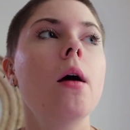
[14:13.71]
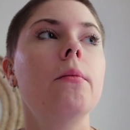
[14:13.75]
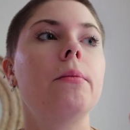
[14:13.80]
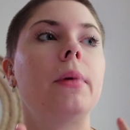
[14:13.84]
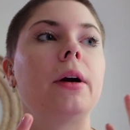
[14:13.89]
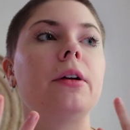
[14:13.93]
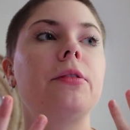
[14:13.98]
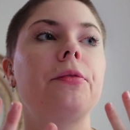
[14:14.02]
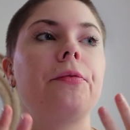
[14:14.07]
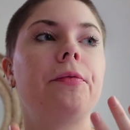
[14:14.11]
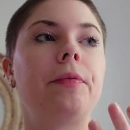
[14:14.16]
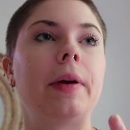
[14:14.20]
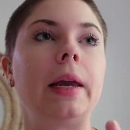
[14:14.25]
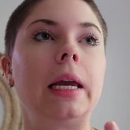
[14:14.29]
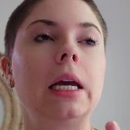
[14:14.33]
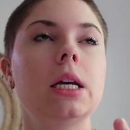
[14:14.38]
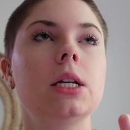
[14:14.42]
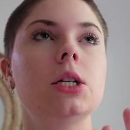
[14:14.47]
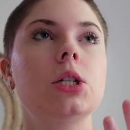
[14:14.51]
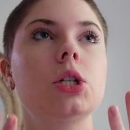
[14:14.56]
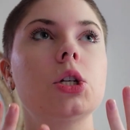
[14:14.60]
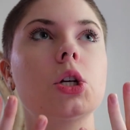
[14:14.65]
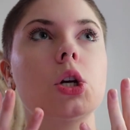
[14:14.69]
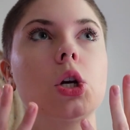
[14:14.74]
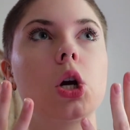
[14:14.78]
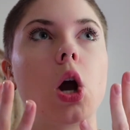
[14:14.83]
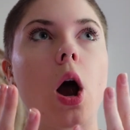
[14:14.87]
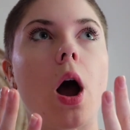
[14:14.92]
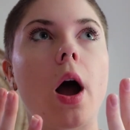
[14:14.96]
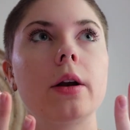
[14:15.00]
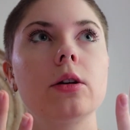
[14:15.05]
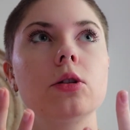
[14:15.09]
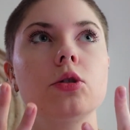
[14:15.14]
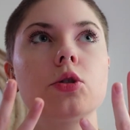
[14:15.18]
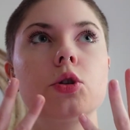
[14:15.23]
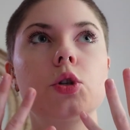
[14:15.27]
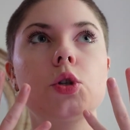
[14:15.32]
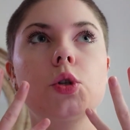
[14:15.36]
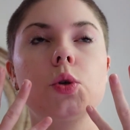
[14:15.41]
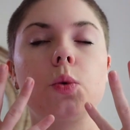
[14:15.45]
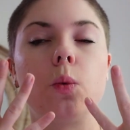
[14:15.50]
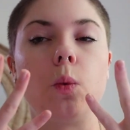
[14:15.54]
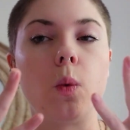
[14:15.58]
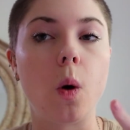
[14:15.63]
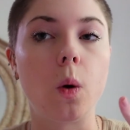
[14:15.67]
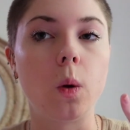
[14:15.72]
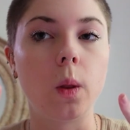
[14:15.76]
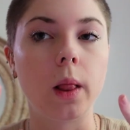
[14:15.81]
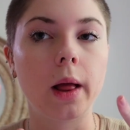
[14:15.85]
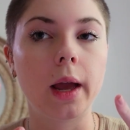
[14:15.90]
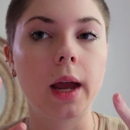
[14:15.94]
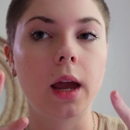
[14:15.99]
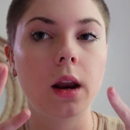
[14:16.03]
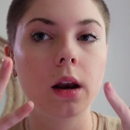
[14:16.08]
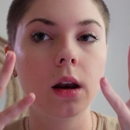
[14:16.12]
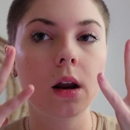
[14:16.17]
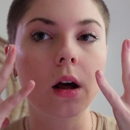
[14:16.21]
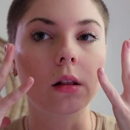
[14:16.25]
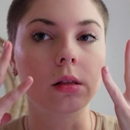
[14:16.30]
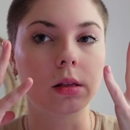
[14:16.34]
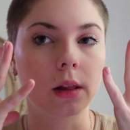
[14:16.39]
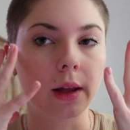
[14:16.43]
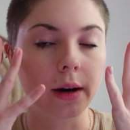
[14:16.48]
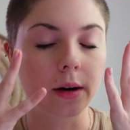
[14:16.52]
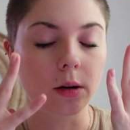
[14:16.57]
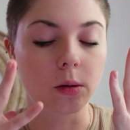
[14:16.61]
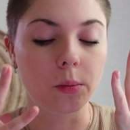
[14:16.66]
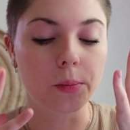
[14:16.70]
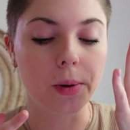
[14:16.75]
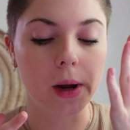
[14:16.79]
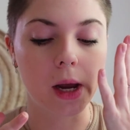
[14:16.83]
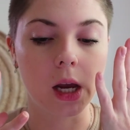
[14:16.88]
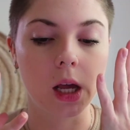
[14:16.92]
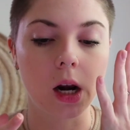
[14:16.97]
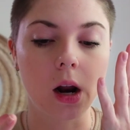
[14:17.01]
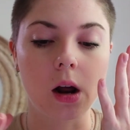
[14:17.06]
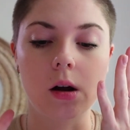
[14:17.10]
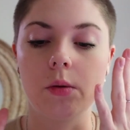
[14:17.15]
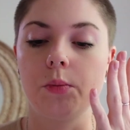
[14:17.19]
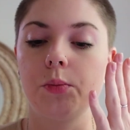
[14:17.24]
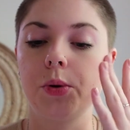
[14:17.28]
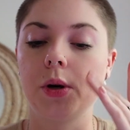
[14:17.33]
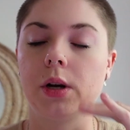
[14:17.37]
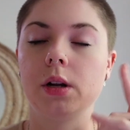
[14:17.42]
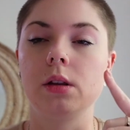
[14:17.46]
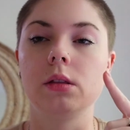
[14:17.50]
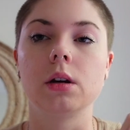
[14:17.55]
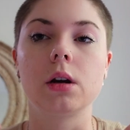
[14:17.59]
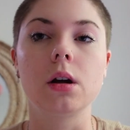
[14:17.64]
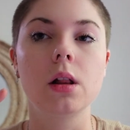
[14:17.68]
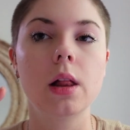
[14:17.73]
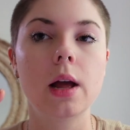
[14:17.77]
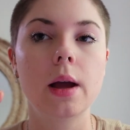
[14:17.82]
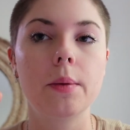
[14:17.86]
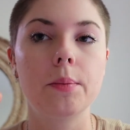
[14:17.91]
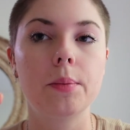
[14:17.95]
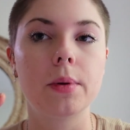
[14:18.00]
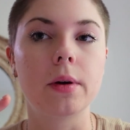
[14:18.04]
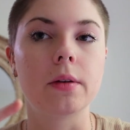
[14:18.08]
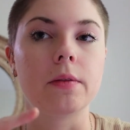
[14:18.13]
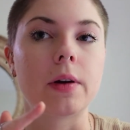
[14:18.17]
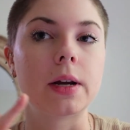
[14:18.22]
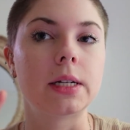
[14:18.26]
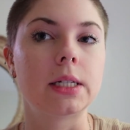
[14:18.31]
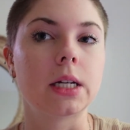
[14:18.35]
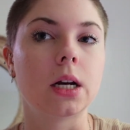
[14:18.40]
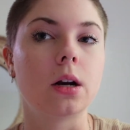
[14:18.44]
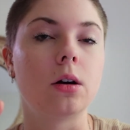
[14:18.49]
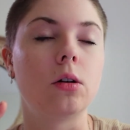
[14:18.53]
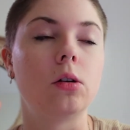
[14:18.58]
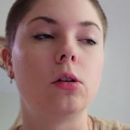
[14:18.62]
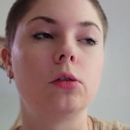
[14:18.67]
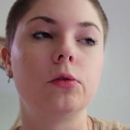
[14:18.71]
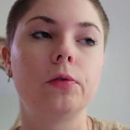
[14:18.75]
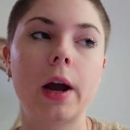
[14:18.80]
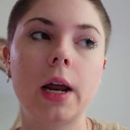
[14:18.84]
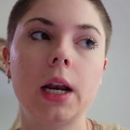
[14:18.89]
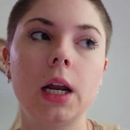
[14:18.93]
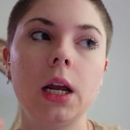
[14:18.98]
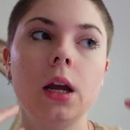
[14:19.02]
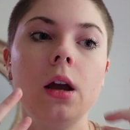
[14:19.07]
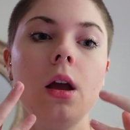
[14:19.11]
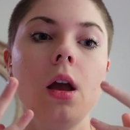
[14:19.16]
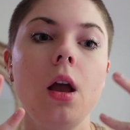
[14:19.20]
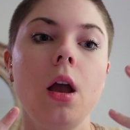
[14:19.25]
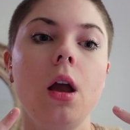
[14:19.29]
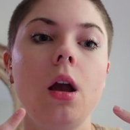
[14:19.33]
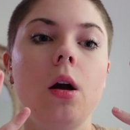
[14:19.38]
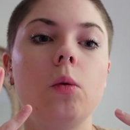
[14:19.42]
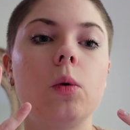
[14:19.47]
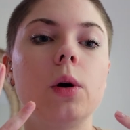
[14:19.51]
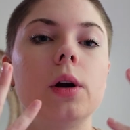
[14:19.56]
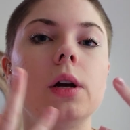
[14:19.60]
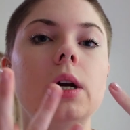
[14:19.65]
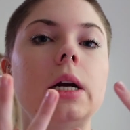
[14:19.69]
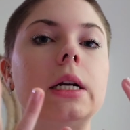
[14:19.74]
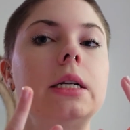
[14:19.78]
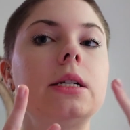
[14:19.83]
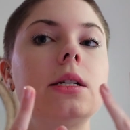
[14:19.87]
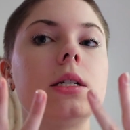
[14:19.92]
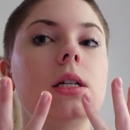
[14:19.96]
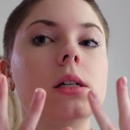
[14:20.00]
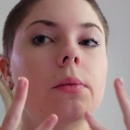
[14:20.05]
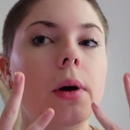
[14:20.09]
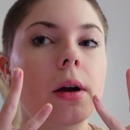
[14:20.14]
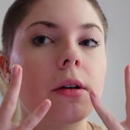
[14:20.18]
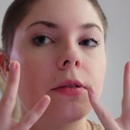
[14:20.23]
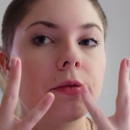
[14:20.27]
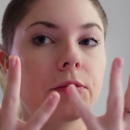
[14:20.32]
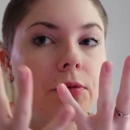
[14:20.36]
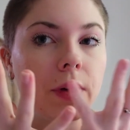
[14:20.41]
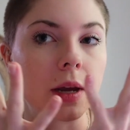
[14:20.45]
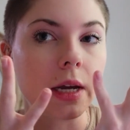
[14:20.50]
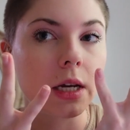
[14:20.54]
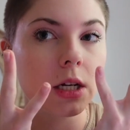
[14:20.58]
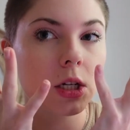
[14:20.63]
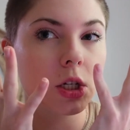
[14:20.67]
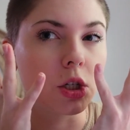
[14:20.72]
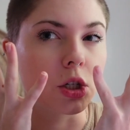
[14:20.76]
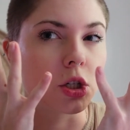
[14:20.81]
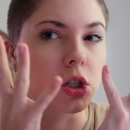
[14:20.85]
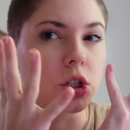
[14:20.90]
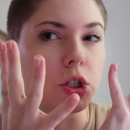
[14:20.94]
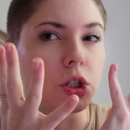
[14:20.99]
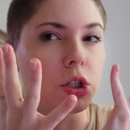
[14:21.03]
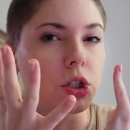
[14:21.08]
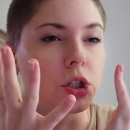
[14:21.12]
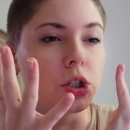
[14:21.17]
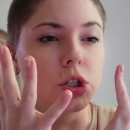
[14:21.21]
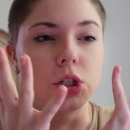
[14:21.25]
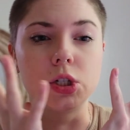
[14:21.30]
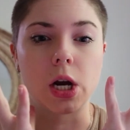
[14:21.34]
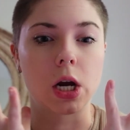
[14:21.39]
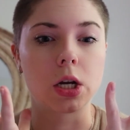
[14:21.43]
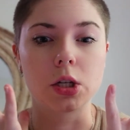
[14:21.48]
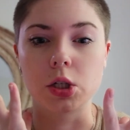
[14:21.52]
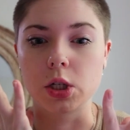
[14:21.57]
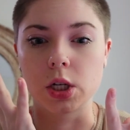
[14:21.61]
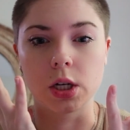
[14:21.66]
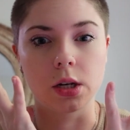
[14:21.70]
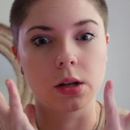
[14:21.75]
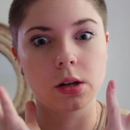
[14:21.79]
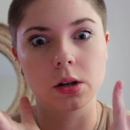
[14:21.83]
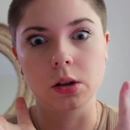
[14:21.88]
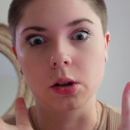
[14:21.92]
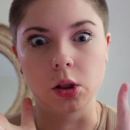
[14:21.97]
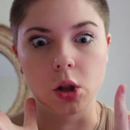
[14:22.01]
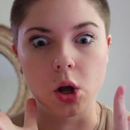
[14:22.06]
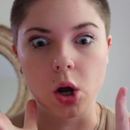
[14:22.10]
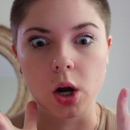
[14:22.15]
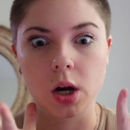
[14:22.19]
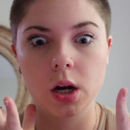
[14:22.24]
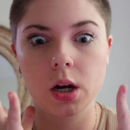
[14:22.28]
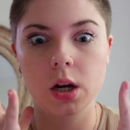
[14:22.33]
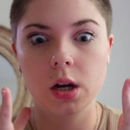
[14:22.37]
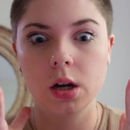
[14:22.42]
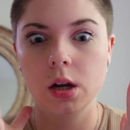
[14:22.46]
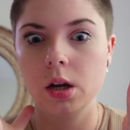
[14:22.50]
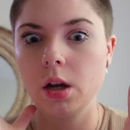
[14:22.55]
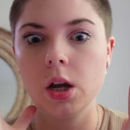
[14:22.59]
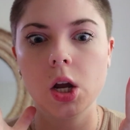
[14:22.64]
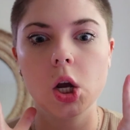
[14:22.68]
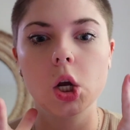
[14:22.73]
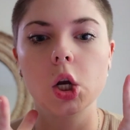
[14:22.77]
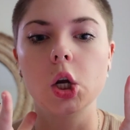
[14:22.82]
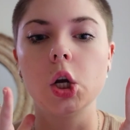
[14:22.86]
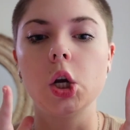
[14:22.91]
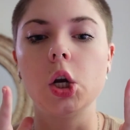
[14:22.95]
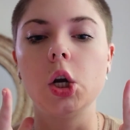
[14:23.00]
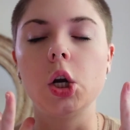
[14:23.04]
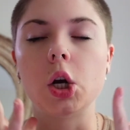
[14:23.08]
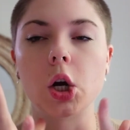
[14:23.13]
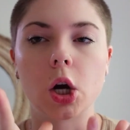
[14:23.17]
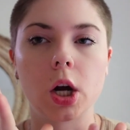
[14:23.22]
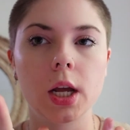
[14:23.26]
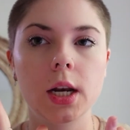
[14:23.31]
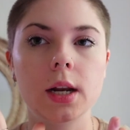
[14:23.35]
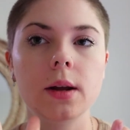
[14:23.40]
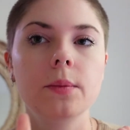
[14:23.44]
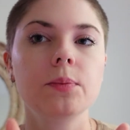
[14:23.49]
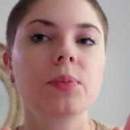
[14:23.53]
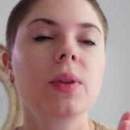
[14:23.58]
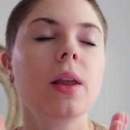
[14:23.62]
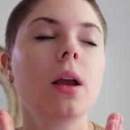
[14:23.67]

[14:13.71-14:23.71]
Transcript: My face got swollen a little bit. I'll put in the clip if I didn't already, where you could see my face just doesn't look good.